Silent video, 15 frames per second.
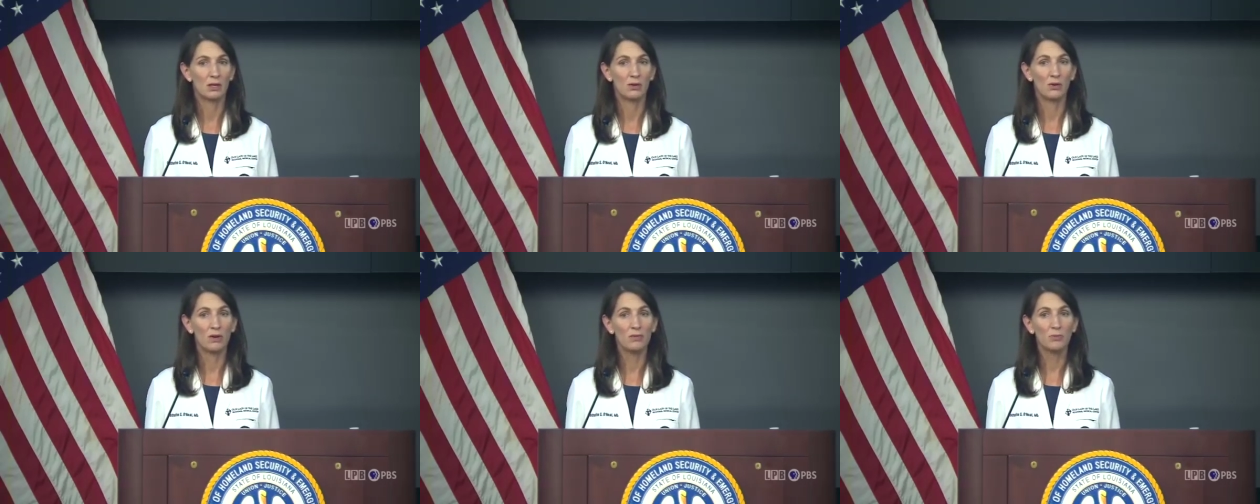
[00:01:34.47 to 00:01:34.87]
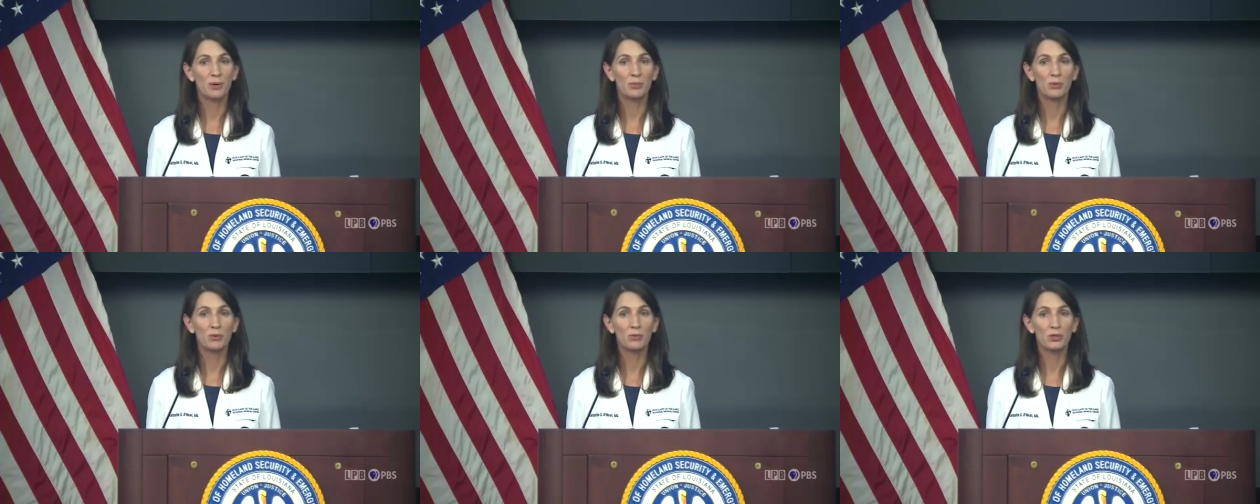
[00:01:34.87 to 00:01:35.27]
You have
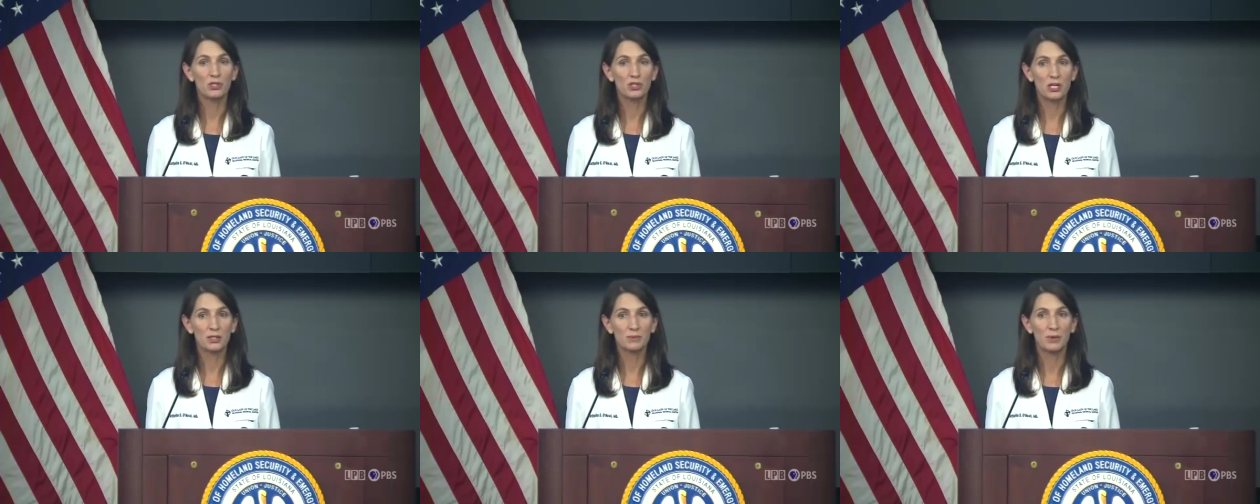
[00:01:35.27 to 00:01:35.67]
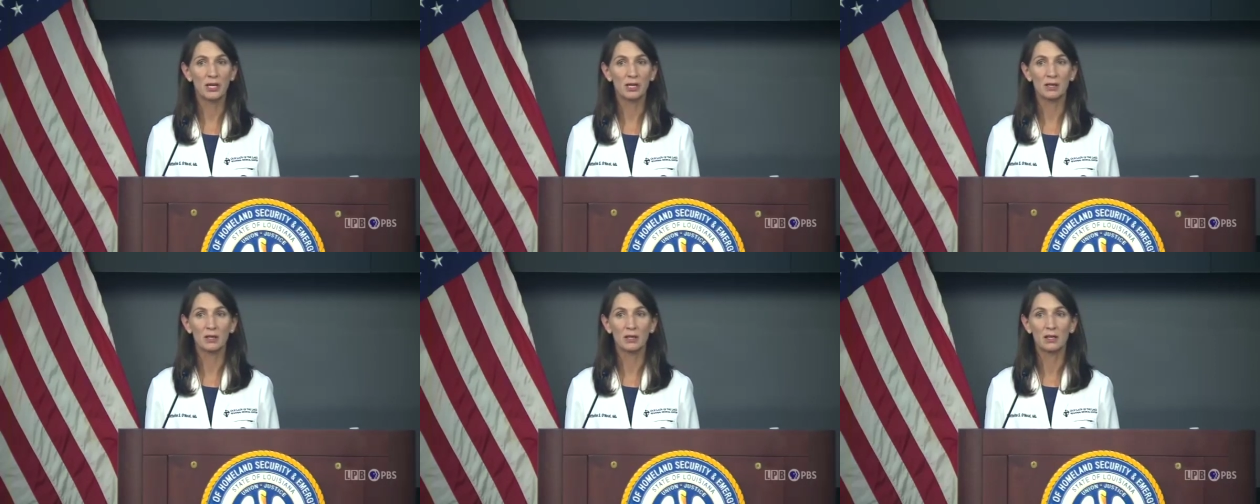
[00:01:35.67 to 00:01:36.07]
people with chest
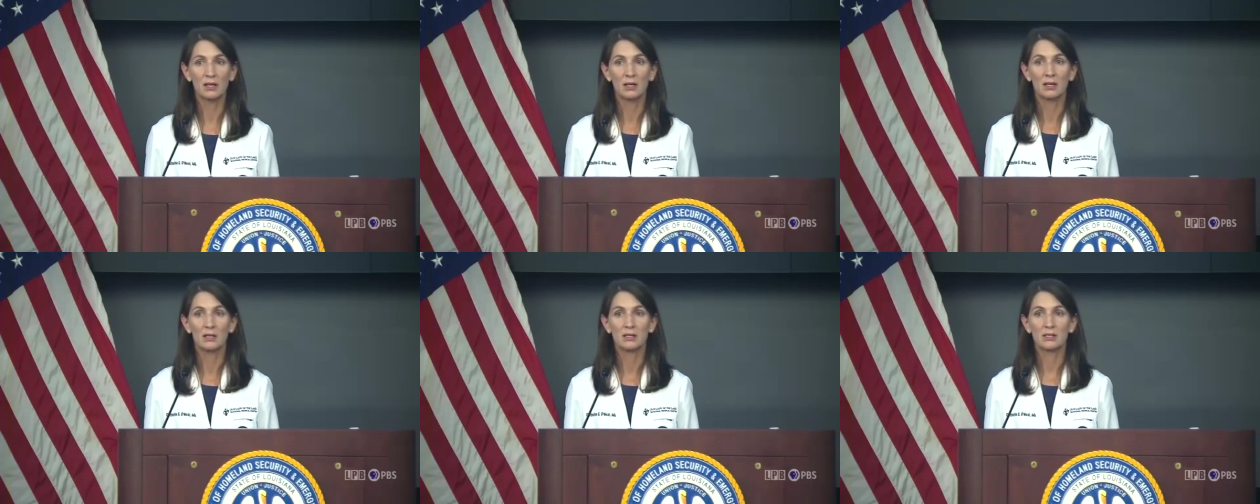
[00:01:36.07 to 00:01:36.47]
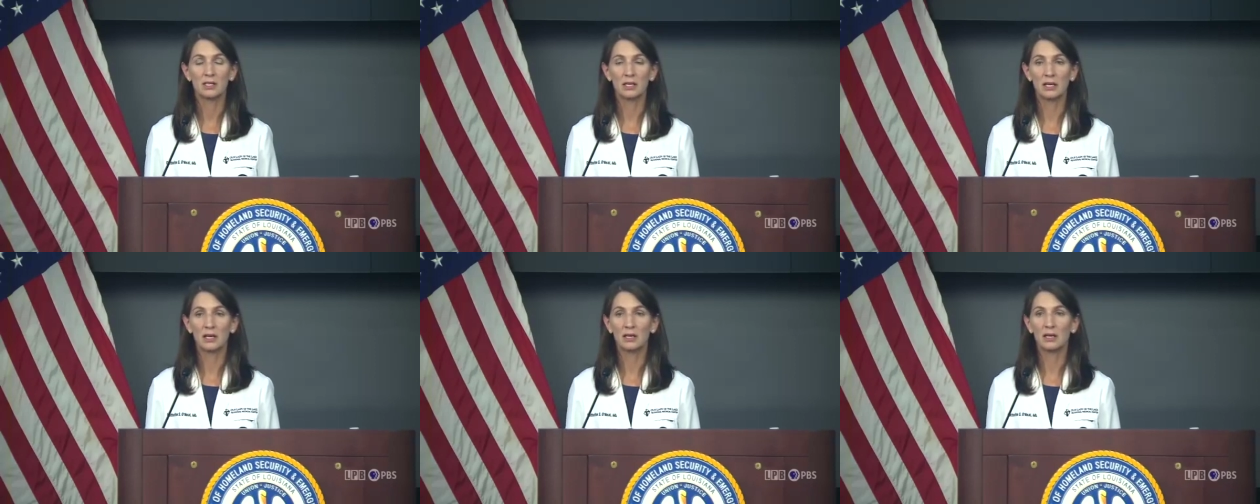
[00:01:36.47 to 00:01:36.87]
pain sitting